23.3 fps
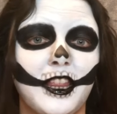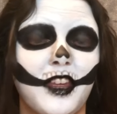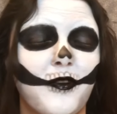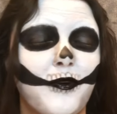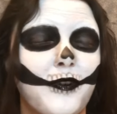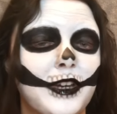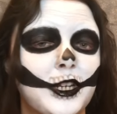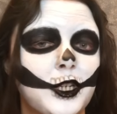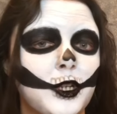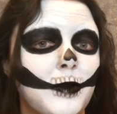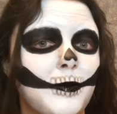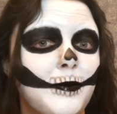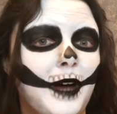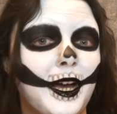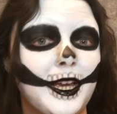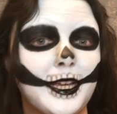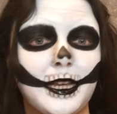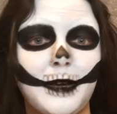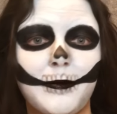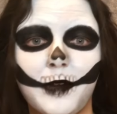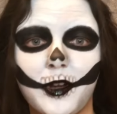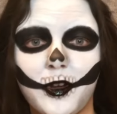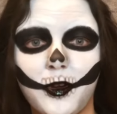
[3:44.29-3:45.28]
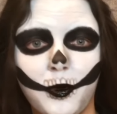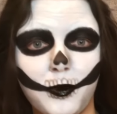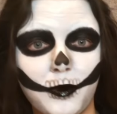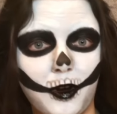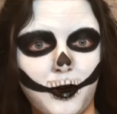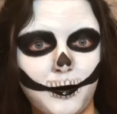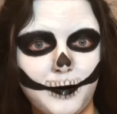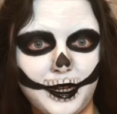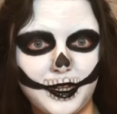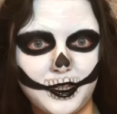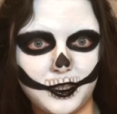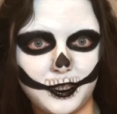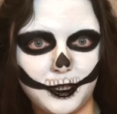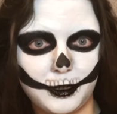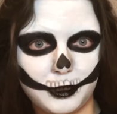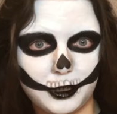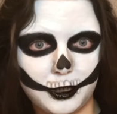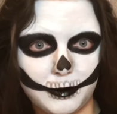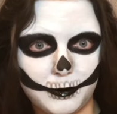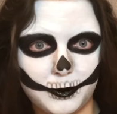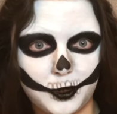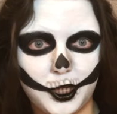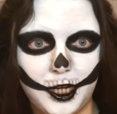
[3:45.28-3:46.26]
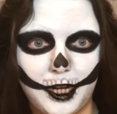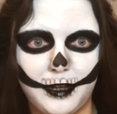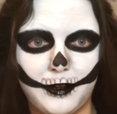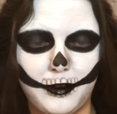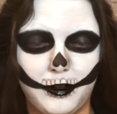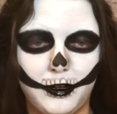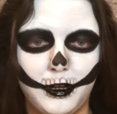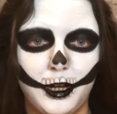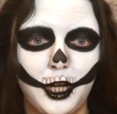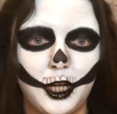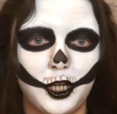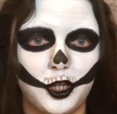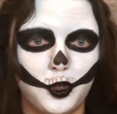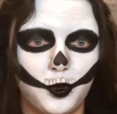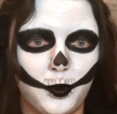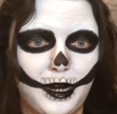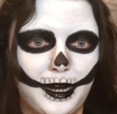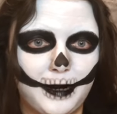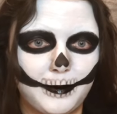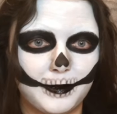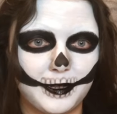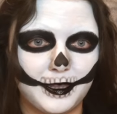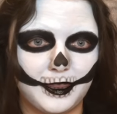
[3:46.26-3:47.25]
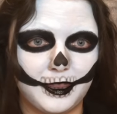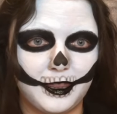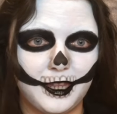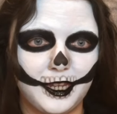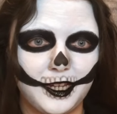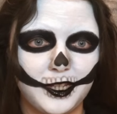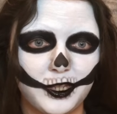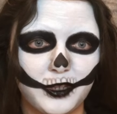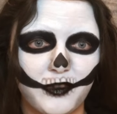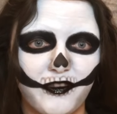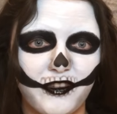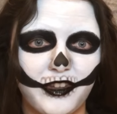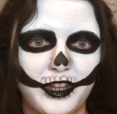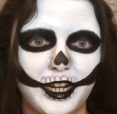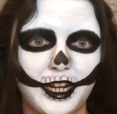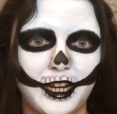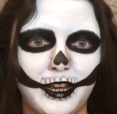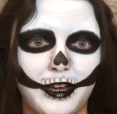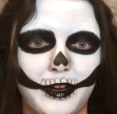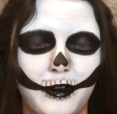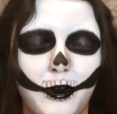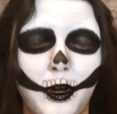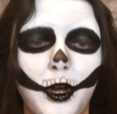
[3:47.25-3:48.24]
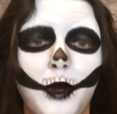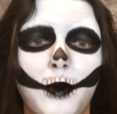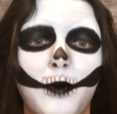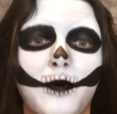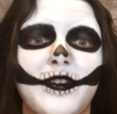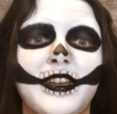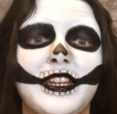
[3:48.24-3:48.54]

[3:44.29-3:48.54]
the official My Chemical Romance YouTube channel dropped this video